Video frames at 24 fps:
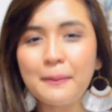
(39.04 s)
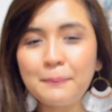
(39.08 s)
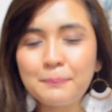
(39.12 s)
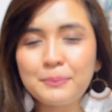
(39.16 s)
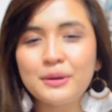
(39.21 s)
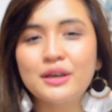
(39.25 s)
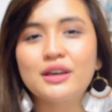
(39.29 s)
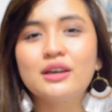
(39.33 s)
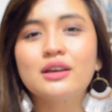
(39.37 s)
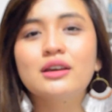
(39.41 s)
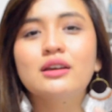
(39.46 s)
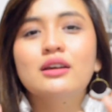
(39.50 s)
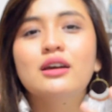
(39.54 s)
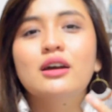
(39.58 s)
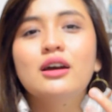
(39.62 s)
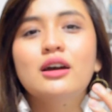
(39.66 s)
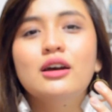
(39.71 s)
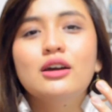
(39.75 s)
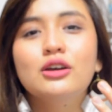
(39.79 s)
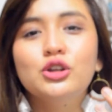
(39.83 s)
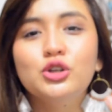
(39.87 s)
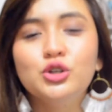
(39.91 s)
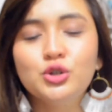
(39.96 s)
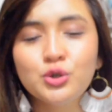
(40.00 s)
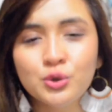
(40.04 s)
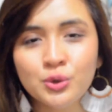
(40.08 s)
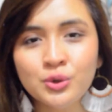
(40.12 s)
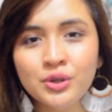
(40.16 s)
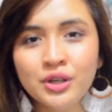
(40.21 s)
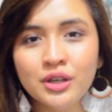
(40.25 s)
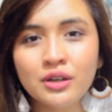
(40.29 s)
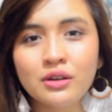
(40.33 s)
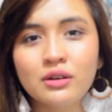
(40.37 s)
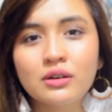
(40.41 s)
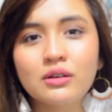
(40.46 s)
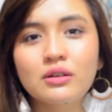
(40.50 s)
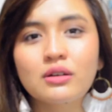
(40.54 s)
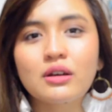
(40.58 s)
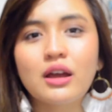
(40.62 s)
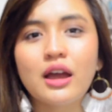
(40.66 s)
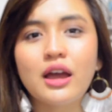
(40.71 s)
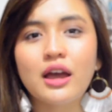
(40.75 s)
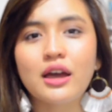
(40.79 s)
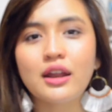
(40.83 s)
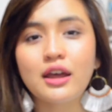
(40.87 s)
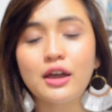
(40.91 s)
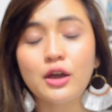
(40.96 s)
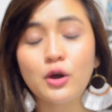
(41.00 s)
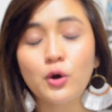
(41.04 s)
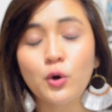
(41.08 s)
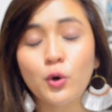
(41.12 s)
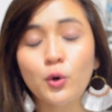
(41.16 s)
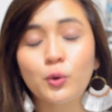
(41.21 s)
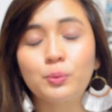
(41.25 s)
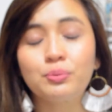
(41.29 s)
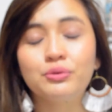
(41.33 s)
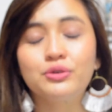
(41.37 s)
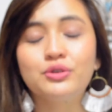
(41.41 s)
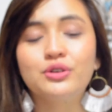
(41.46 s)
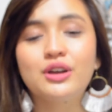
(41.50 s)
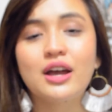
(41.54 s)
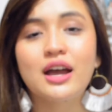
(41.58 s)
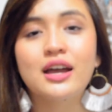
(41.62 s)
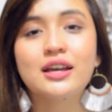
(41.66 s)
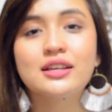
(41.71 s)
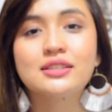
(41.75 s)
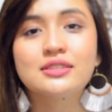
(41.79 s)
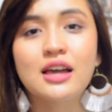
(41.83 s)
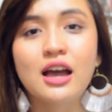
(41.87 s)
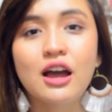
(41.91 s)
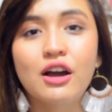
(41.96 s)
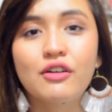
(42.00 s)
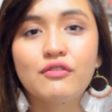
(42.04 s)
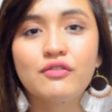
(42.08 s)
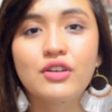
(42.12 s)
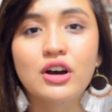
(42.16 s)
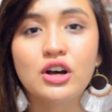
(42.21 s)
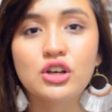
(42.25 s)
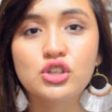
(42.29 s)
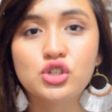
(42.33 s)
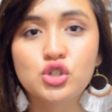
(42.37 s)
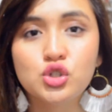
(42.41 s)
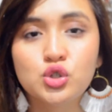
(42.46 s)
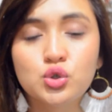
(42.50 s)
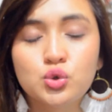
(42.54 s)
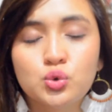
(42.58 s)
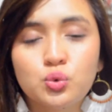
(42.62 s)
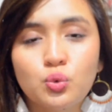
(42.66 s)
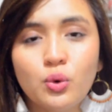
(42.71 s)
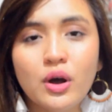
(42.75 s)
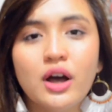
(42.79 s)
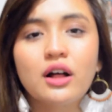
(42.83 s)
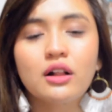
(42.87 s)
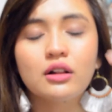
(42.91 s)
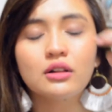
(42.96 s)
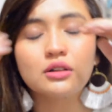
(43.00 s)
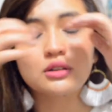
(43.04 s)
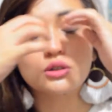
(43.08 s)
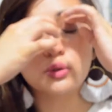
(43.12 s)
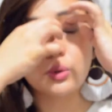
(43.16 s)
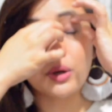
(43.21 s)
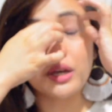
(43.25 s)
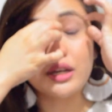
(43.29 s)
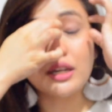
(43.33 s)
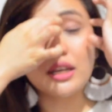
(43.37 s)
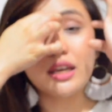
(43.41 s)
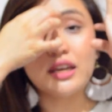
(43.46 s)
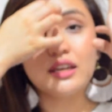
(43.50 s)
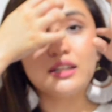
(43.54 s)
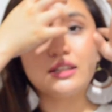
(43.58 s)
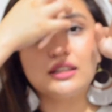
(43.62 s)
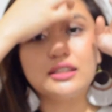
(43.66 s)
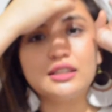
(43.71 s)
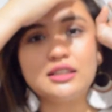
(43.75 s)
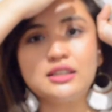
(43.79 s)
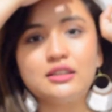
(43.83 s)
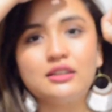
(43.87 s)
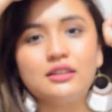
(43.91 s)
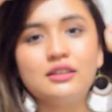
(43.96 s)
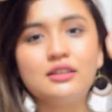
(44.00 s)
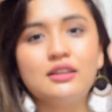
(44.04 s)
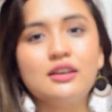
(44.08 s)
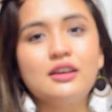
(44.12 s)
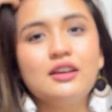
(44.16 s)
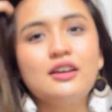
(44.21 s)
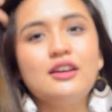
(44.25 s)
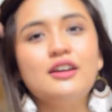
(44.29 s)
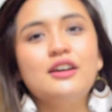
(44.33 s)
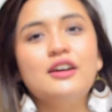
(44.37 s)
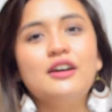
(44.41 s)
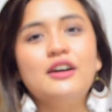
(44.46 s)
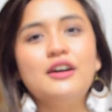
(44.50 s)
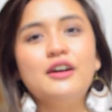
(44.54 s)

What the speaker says: Happy New Year. And I hope you guys have a swell 2018.